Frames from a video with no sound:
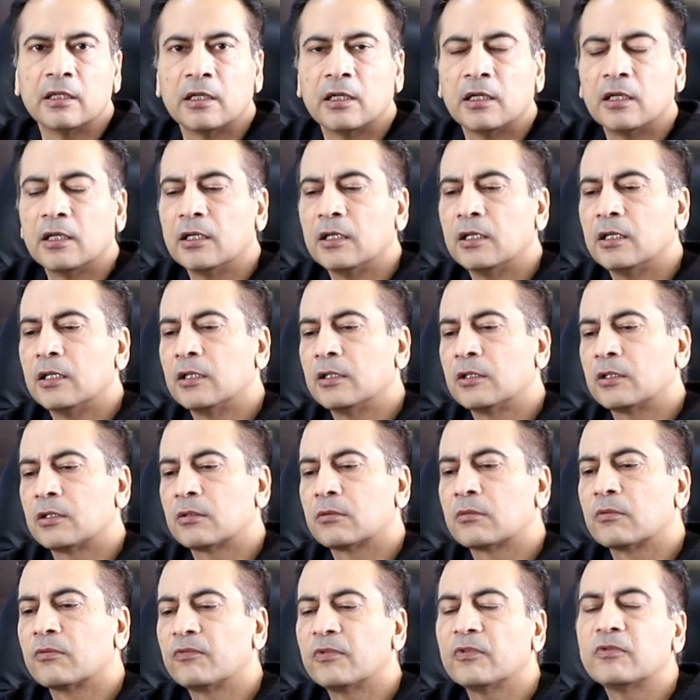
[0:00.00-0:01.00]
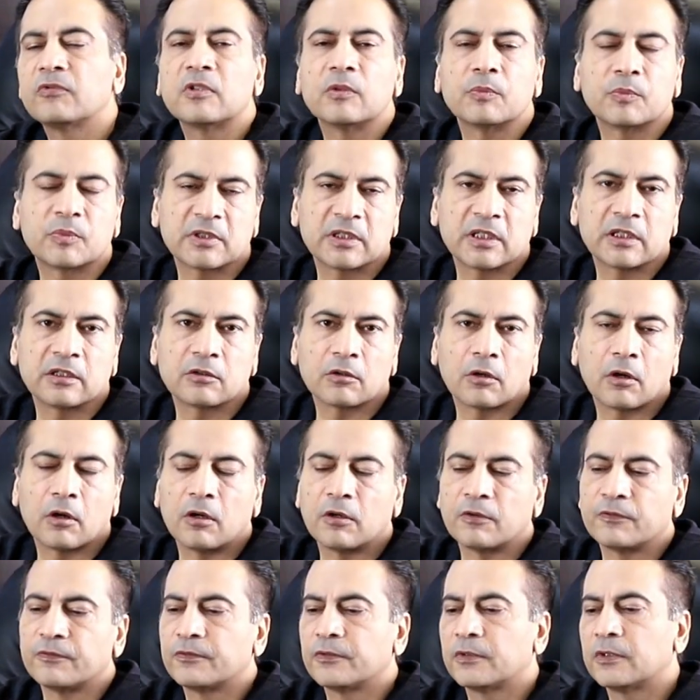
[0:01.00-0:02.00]
15%
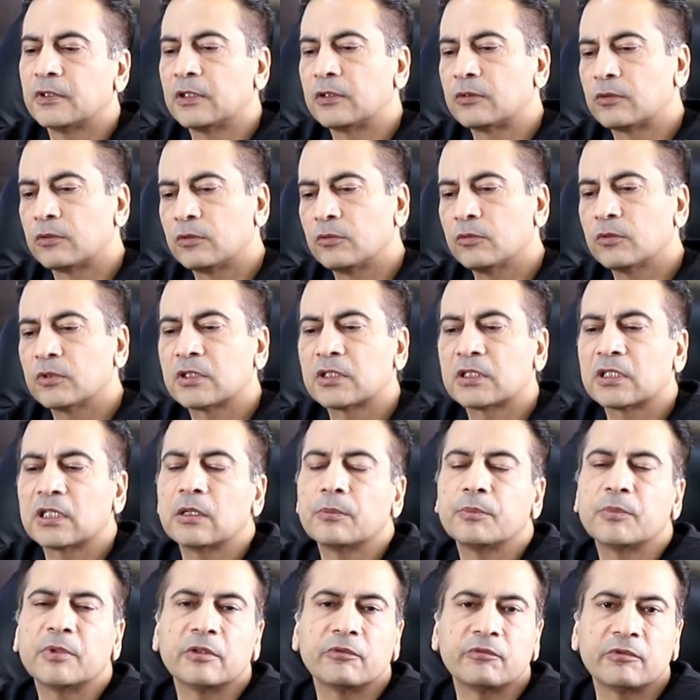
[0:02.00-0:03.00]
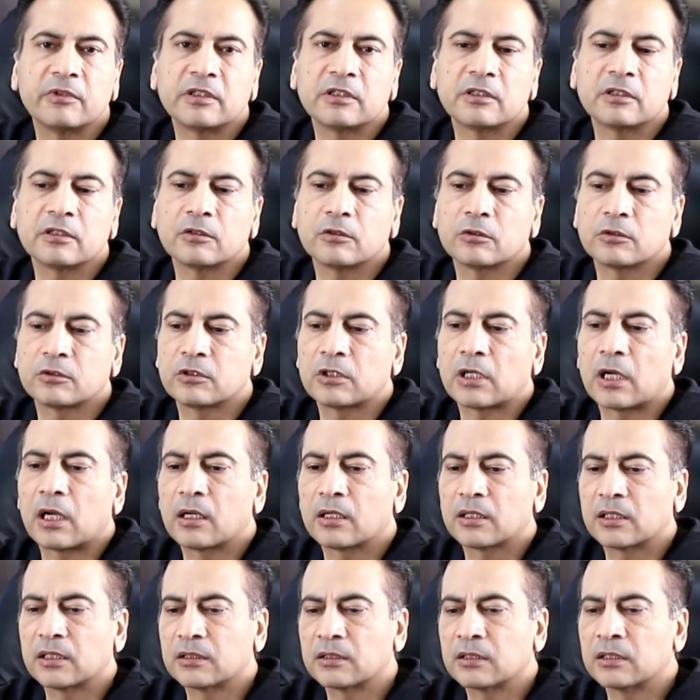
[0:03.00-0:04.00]
off, you would still be reaching your
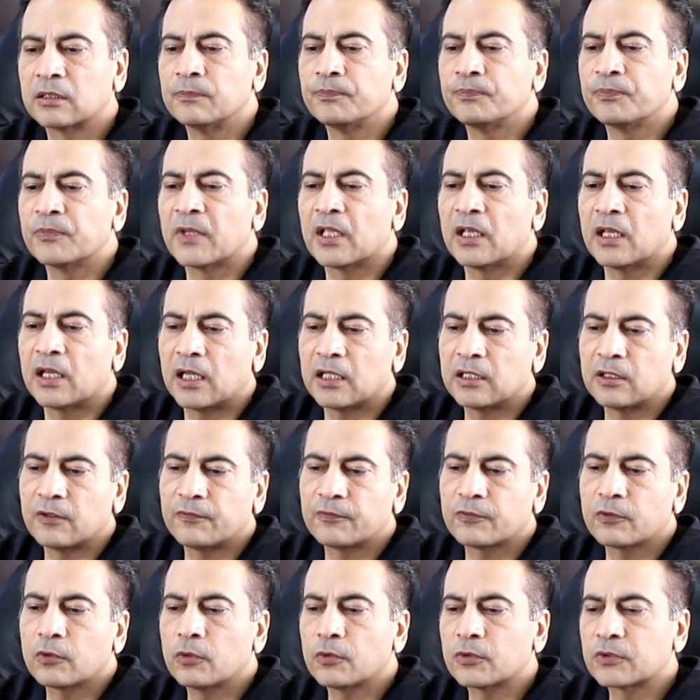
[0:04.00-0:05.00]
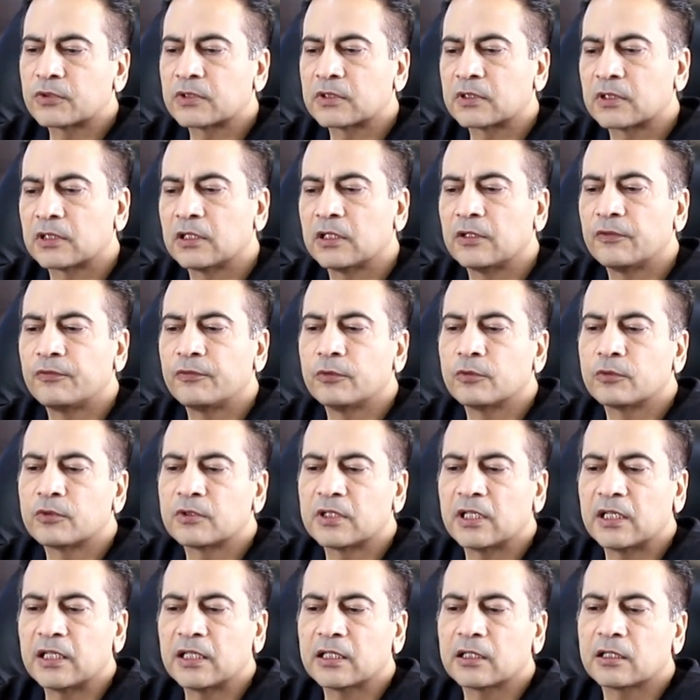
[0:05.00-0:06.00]
target. And of course, if you
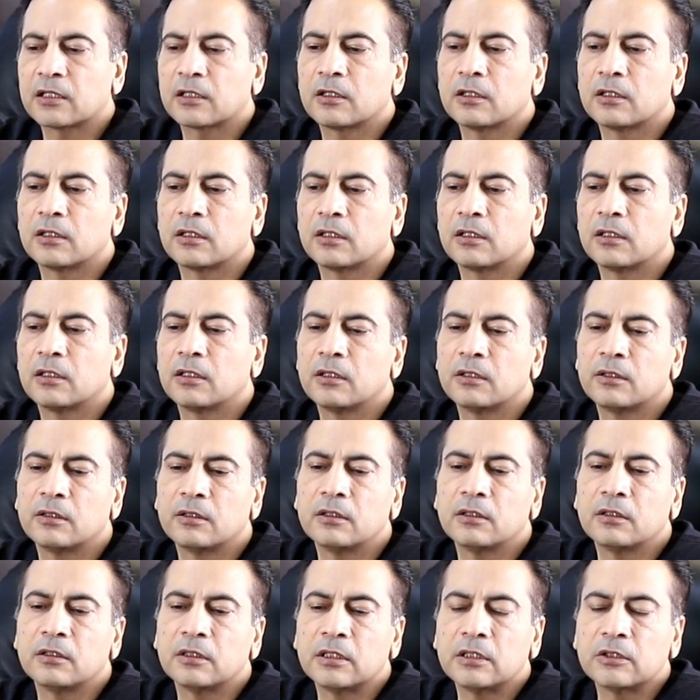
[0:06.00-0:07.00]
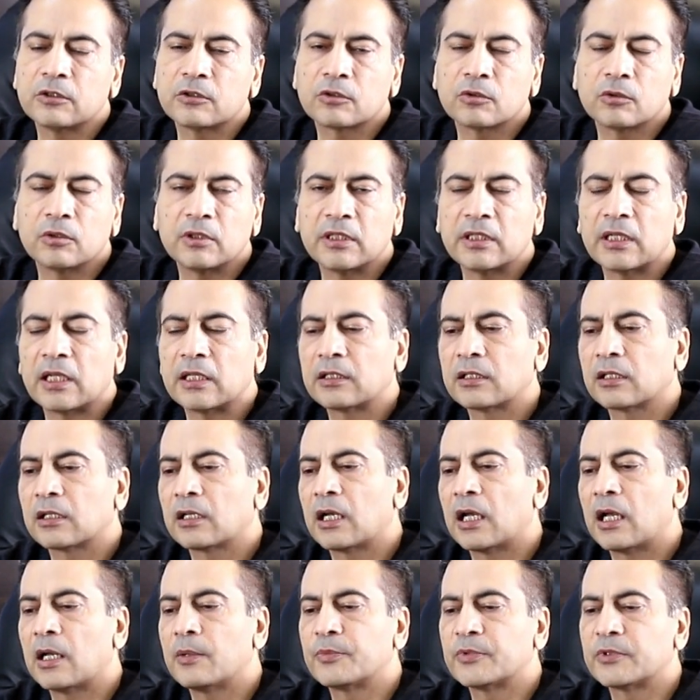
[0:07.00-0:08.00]
take the insulin and the
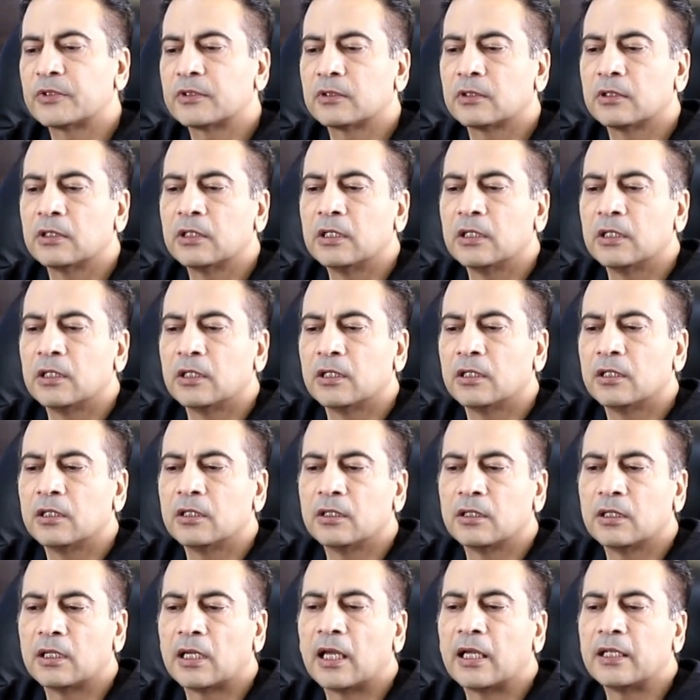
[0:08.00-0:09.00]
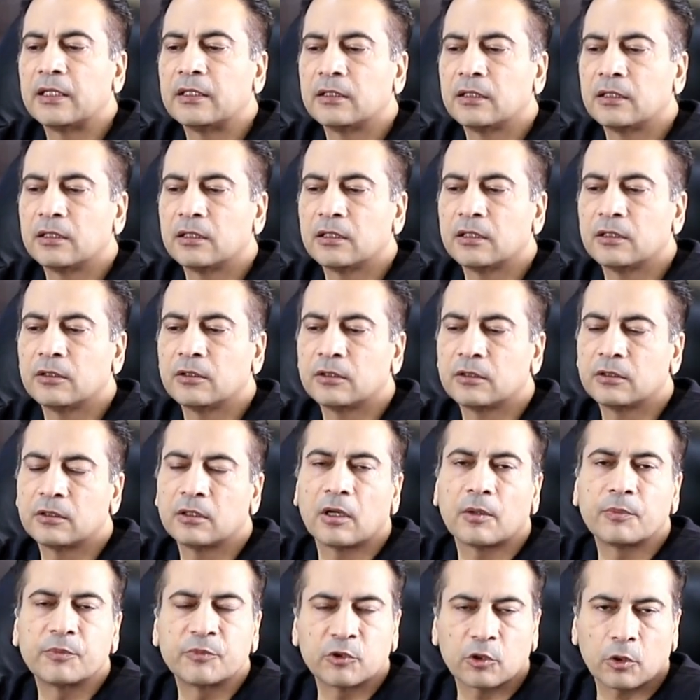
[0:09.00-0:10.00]
carbs and the
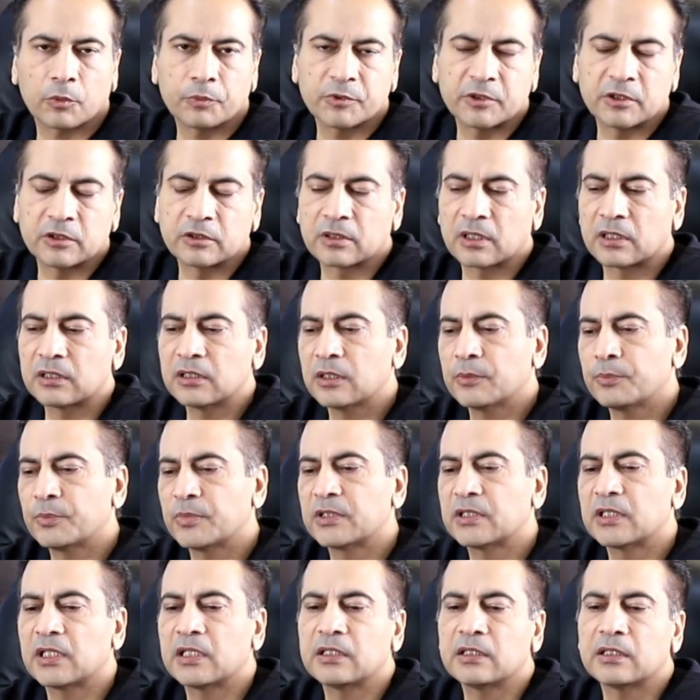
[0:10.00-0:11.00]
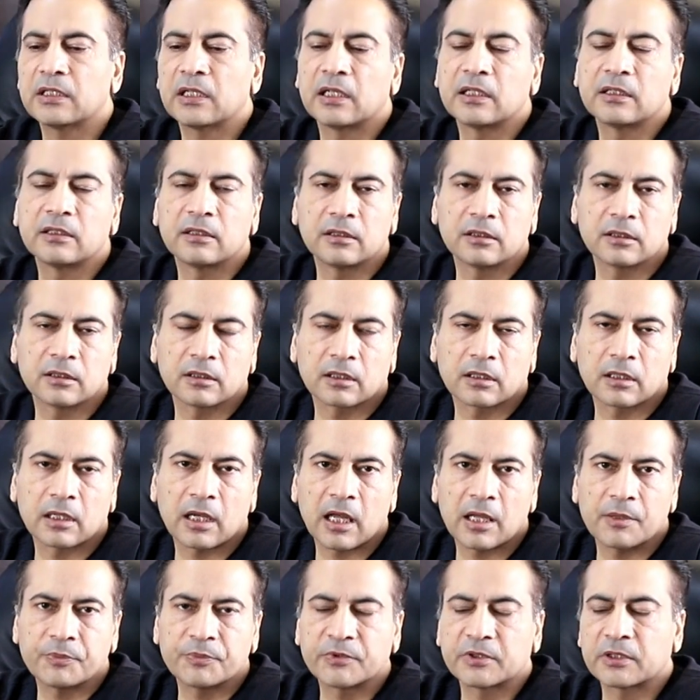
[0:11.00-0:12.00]
absorption is 100% and the
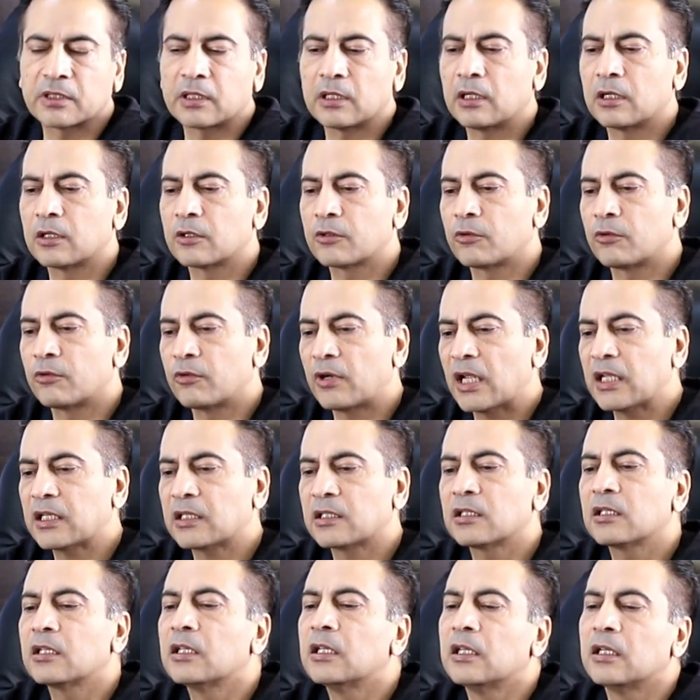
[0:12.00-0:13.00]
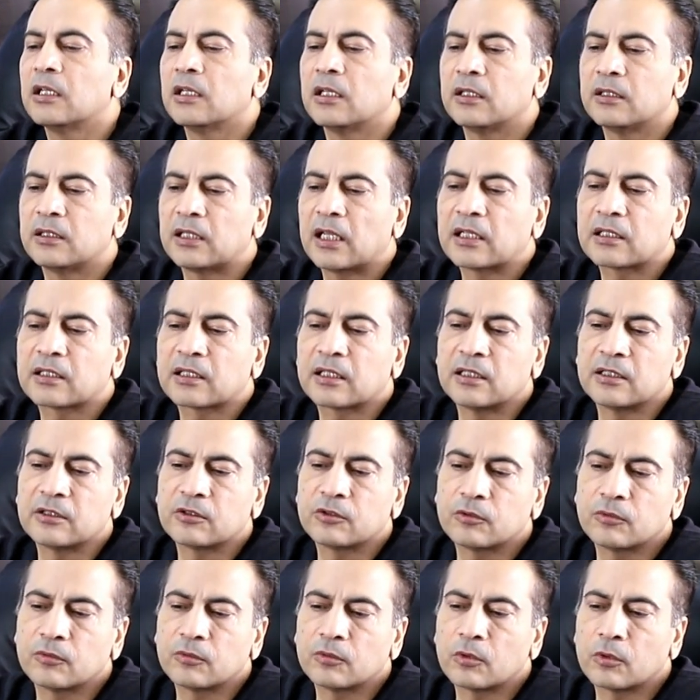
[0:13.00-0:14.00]
carbs are correct, in that
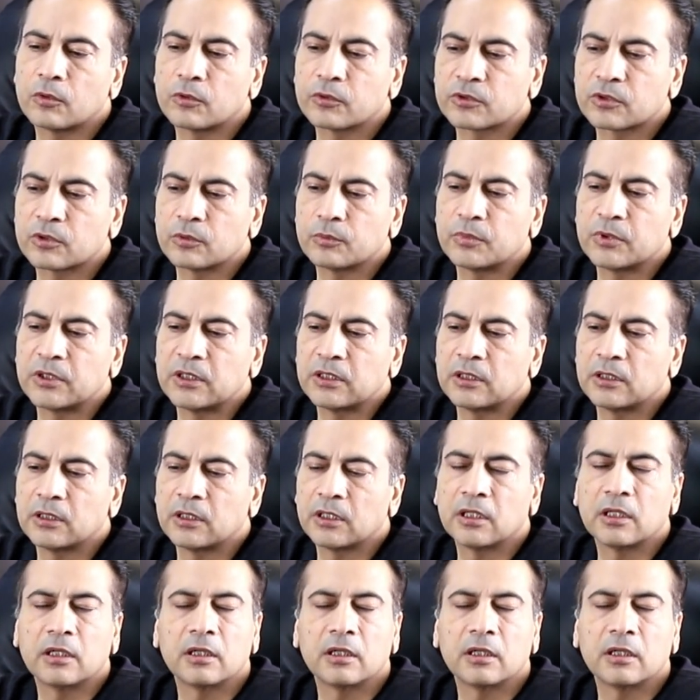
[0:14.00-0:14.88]
case you will also be